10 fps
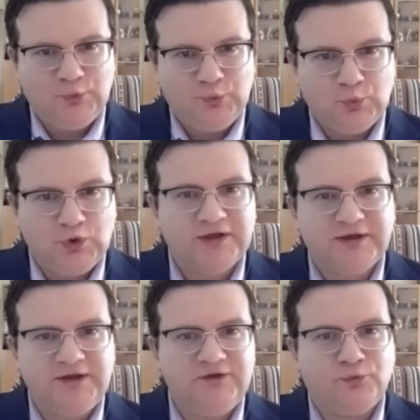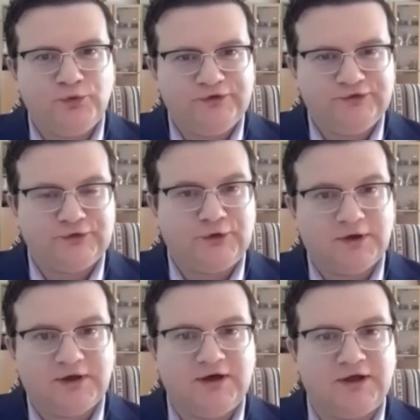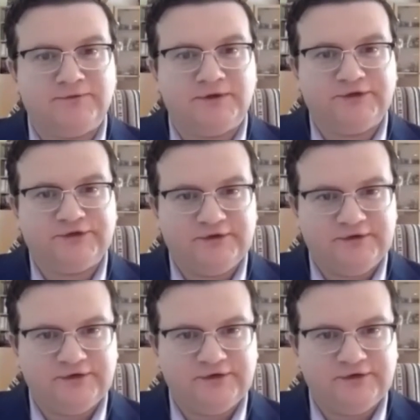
What if we saw conflicts and